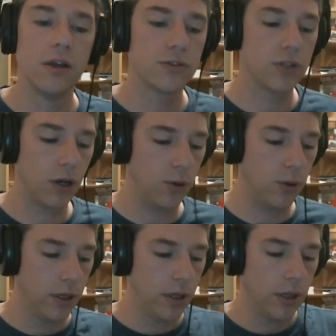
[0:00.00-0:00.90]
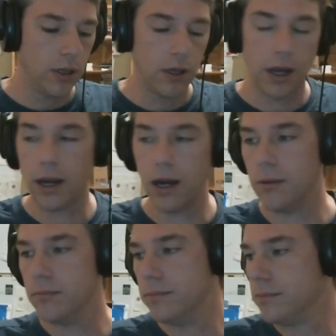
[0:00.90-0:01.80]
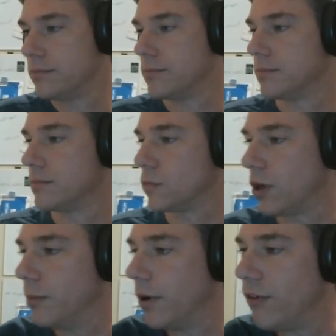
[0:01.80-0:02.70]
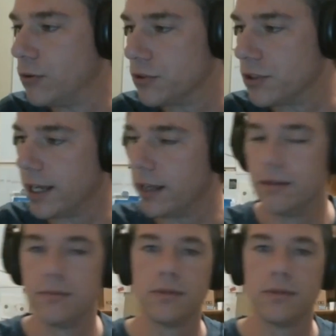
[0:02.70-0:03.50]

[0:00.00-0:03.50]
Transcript: So, sorry, my phone's dinging.